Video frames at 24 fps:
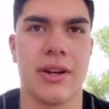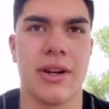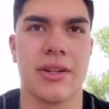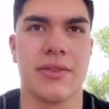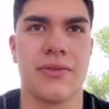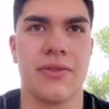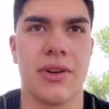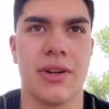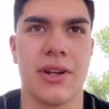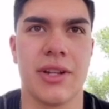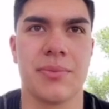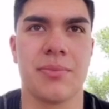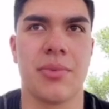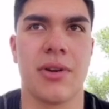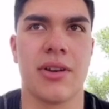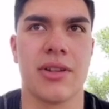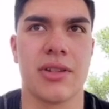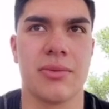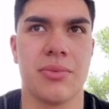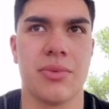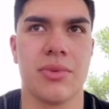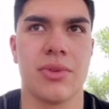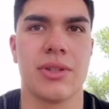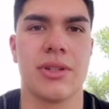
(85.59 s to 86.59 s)
as fun as
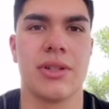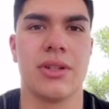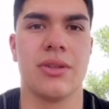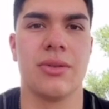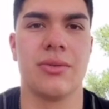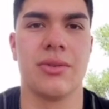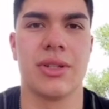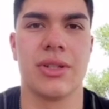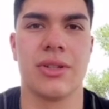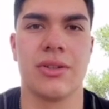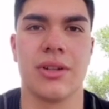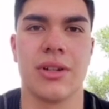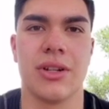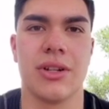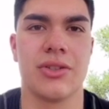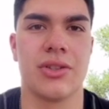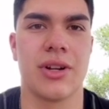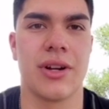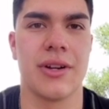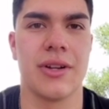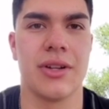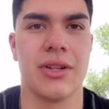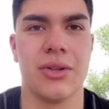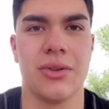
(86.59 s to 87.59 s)
possible still. We're still going to
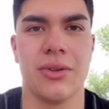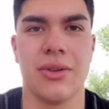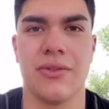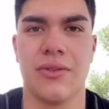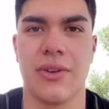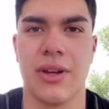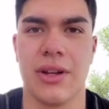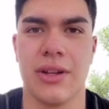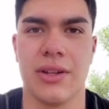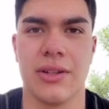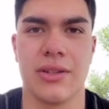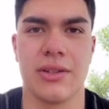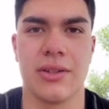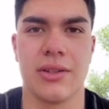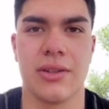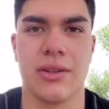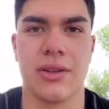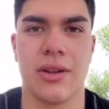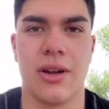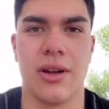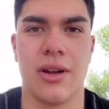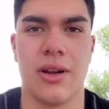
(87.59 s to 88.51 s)
try to do events,